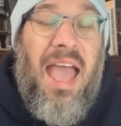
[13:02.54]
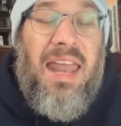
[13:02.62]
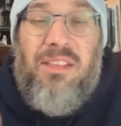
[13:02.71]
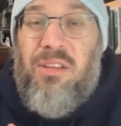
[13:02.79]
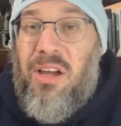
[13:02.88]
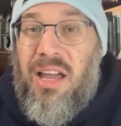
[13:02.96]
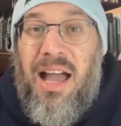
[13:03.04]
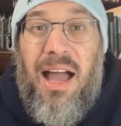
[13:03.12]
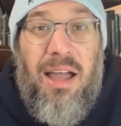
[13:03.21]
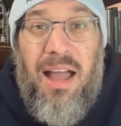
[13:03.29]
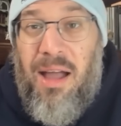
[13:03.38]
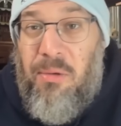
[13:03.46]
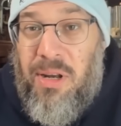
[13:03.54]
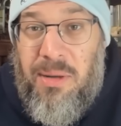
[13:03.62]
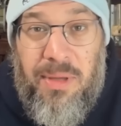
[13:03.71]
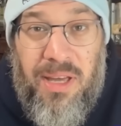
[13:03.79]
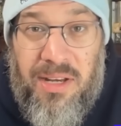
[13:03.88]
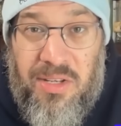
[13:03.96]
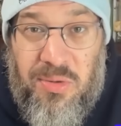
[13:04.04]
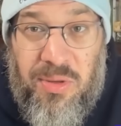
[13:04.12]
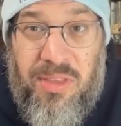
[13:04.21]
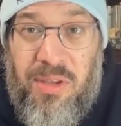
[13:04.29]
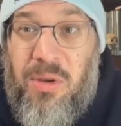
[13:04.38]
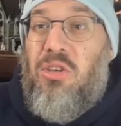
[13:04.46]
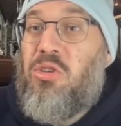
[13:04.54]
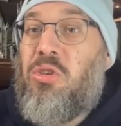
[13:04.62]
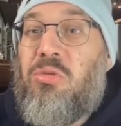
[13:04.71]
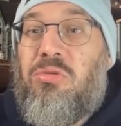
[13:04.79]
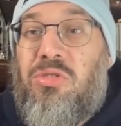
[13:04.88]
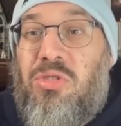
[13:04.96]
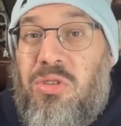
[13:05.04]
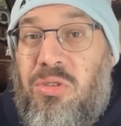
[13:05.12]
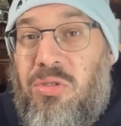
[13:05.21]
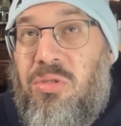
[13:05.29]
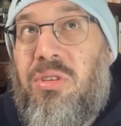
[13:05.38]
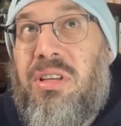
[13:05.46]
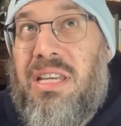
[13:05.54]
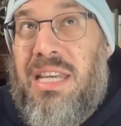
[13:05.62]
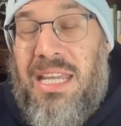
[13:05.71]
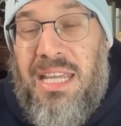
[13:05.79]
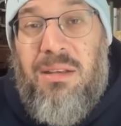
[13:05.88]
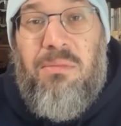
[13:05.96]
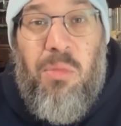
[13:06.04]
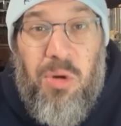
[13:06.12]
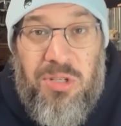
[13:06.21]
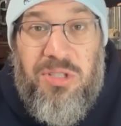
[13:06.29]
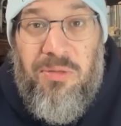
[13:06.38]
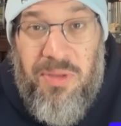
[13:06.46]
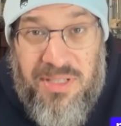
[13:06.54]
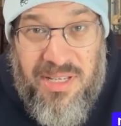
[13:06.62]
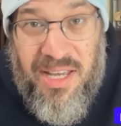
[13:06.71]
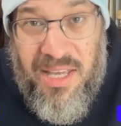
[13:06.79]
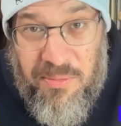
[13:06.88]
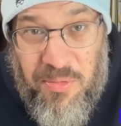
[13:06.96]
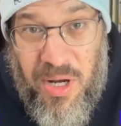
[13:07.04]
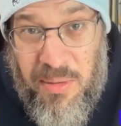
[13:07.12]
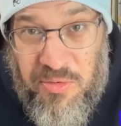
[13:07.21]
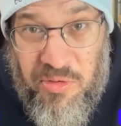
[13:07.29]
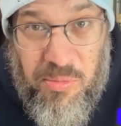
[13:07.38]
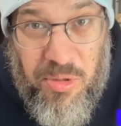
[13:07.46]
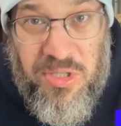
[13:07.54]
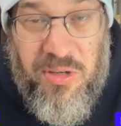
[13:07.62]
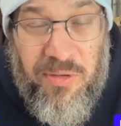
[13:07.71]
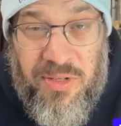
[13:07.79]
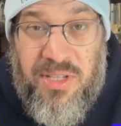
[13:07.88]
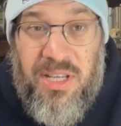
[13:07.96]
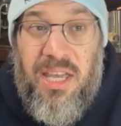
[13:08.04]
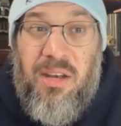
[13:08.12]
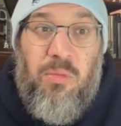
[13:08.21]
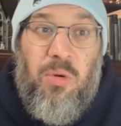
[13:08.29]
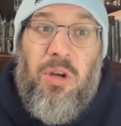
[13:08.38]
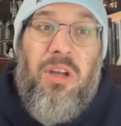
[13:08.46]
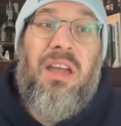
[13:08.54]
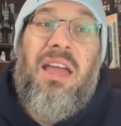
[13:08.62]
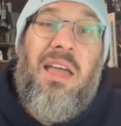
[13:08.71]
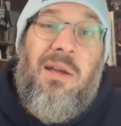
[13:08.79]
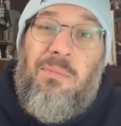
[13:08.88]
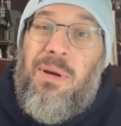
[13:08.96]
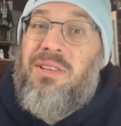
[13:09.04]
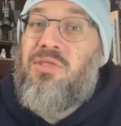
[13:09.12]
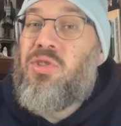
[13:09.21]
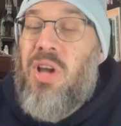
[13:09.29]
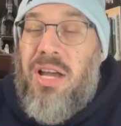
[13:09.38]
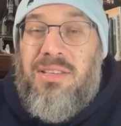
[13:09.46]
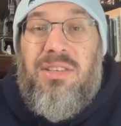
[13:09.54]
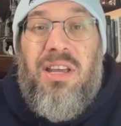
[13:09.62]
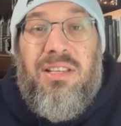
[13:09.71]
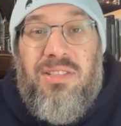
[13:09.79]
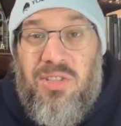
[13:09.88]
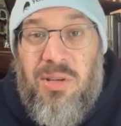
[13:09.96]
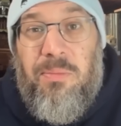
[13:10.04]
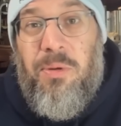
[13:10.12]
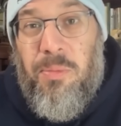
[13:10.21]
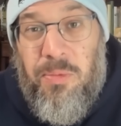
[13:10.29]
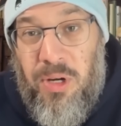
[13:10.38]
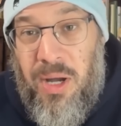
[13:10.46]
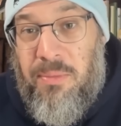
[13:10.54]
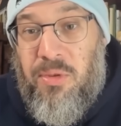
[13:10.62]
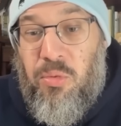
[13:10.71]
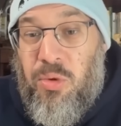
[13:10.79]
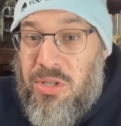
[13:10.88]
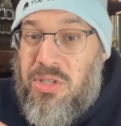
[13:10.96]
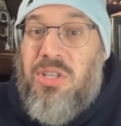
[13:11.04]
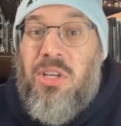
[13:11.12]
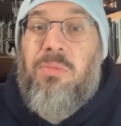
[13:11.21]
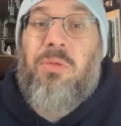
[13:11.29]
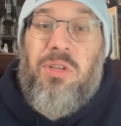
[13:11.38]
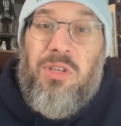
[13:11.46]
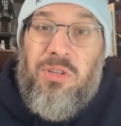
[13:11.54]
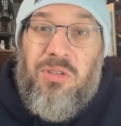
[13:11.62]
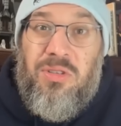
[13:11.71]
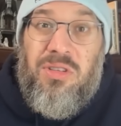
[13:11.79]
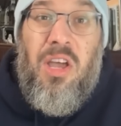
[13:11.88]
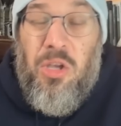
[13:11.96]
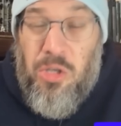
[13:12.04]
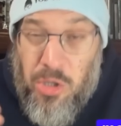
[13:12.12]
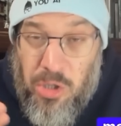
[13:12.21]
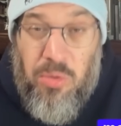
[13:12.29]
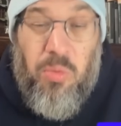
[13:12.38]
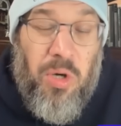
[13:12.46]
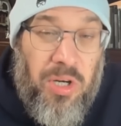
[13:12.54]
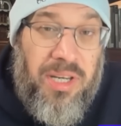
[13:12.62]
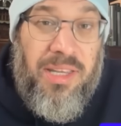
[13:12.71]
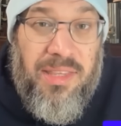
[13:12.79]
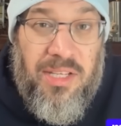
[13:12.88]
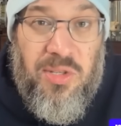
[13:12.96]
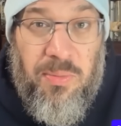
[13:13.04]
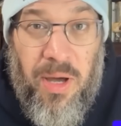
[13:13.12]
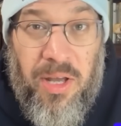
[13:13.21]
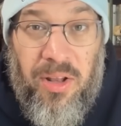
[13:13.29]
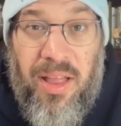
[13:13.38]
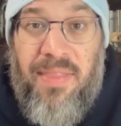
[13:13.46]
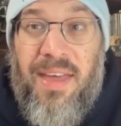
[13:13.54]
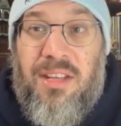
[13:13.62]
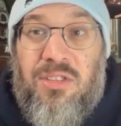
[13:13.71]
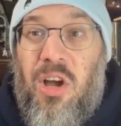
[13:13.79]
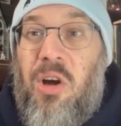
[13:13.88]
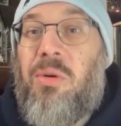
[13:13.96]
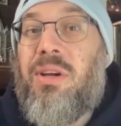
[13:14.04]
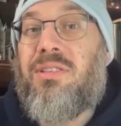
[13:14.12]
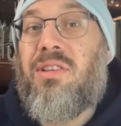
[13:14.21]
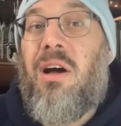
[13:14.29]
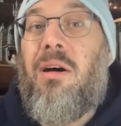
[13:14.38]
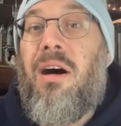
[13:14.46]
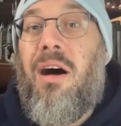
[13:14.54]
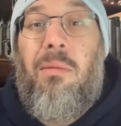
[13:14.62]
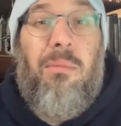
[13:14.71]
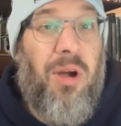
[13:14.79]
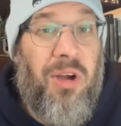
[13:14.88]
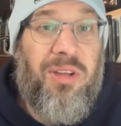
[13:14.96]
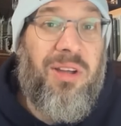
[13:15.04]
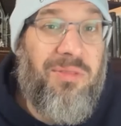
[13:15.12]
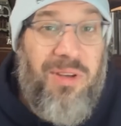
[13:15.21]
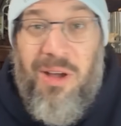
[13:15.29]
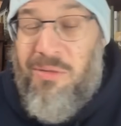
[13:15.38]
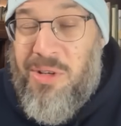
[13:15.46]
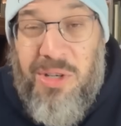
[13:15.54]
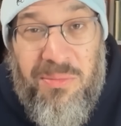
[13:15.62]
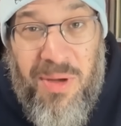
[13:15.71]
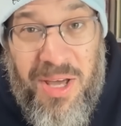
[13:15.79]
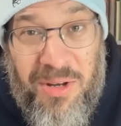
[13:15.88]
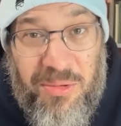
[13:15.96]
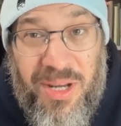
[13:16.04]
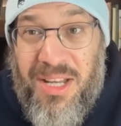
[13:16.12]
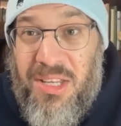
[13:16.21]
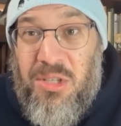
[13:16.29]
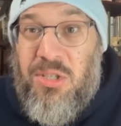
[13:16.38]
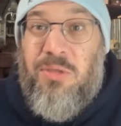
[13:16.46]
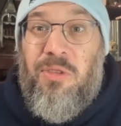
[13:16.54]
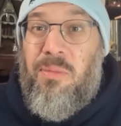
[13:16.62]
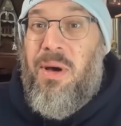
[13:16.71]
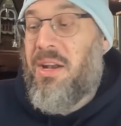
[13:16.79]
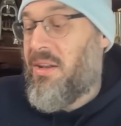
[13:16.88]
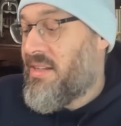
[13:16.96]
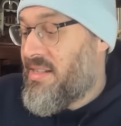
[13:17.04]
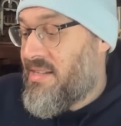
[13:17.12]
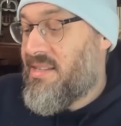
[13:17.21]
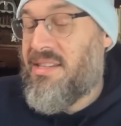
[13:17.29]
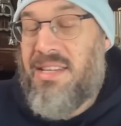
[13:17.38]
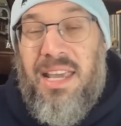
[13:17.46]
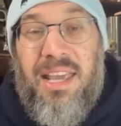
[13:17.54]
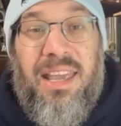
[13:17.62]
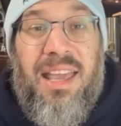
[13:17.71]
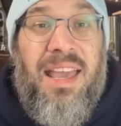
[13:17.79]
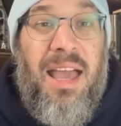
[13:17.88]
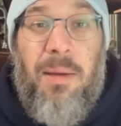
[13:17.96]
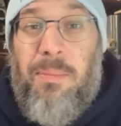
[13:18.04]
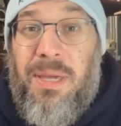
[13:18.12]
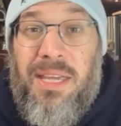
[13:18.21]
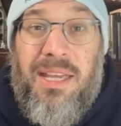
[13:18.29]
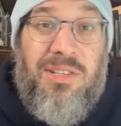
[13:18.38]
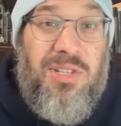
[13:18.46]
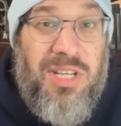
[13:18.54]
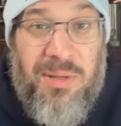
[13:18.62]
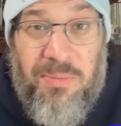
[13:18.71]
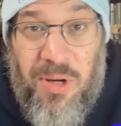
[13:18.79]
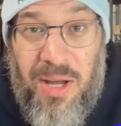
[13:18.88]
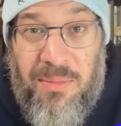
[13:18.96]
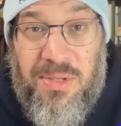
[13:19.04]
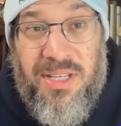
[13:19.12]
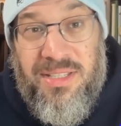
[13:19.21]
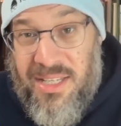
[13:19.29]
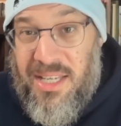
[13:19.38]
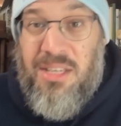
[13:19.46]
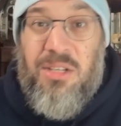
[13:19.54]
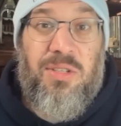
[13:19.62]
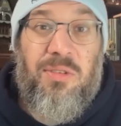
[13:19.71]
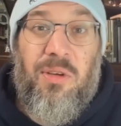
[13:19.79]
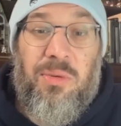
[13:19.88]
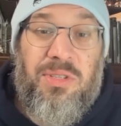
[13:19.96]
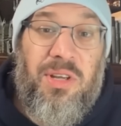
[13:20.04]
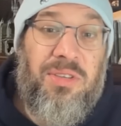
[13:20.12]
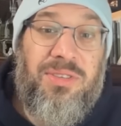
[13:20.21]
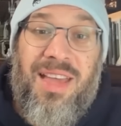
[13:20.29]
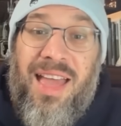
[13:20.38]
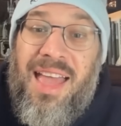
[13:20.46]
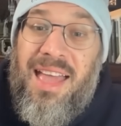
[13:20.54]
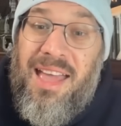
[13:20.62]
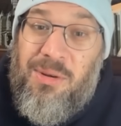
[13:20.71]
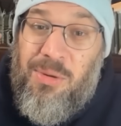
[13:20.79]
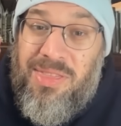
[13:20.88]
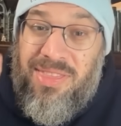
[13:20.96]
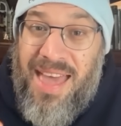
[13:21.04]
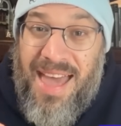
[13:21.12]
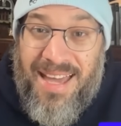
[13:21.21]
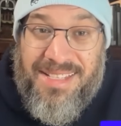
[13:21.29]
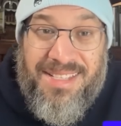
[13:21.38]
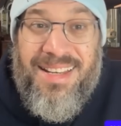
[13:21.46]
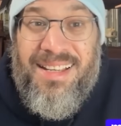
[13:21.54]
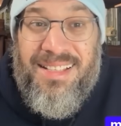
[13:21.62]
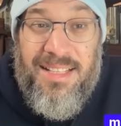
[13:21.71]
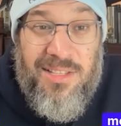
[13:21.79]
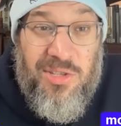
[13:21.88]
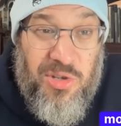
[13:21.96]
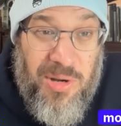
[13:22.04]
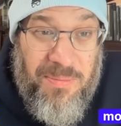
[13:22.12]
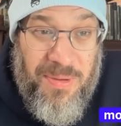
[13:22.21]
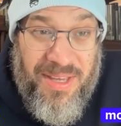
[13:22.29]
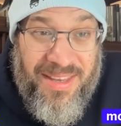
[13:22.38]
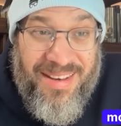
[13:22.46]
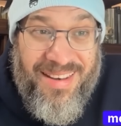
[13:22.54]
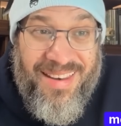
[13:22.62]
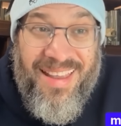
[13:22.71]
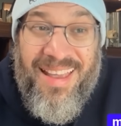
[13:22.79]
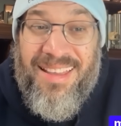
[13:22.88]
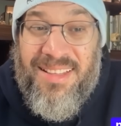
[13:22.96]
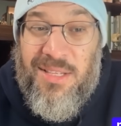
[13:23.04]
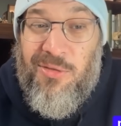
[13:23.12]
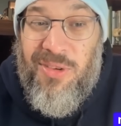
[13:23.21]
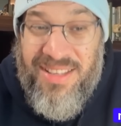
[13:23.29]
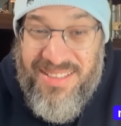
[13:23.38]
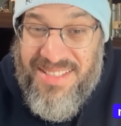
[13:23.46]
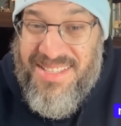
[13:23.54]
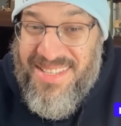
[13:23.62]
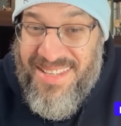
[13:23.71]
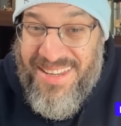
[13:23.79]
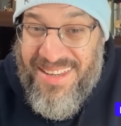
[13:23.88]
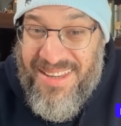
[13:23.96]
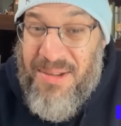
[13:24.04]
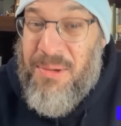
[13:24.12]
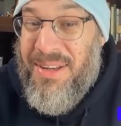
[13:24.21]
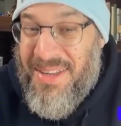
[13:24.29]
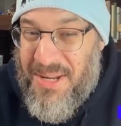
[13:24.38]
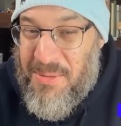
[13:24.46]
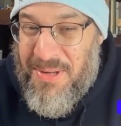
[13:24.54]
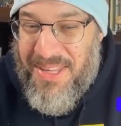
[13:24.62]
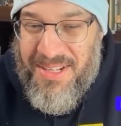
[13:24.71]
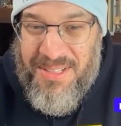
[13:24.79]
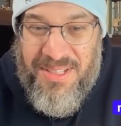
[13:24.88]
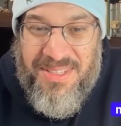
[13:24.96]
And look, I want to be honest with you. You do need more sophisticated prompts for more sophisticated work, but just a simple prompt will still produce good work in this model. And that is always a mark of a good model, right? A useful model. It doesn't take a PhD to prompt it to get useful results. And with that, let's jump in and let's finally see what Nano Banana looks